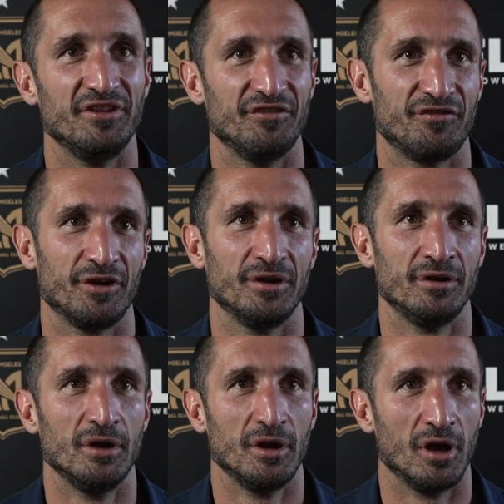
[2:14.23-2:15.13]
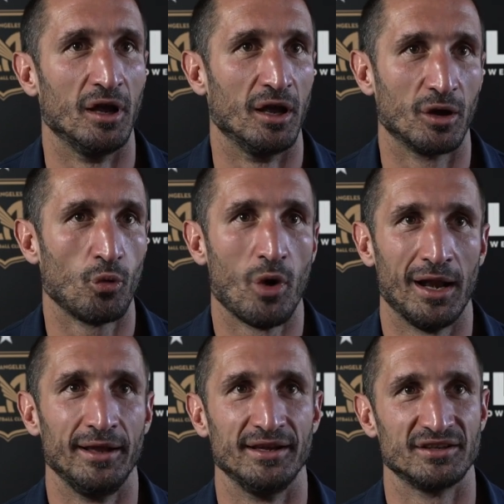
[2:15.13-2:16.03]
different
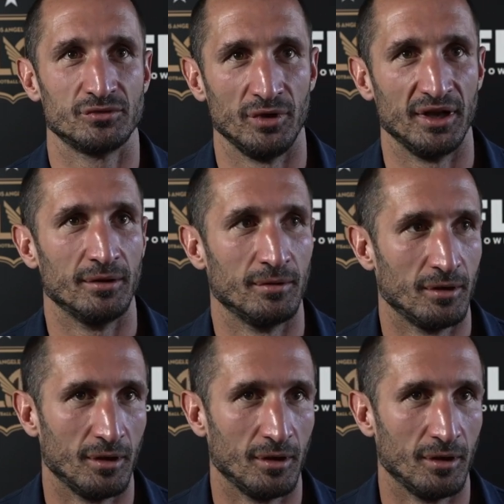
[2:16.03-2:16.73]
qualities with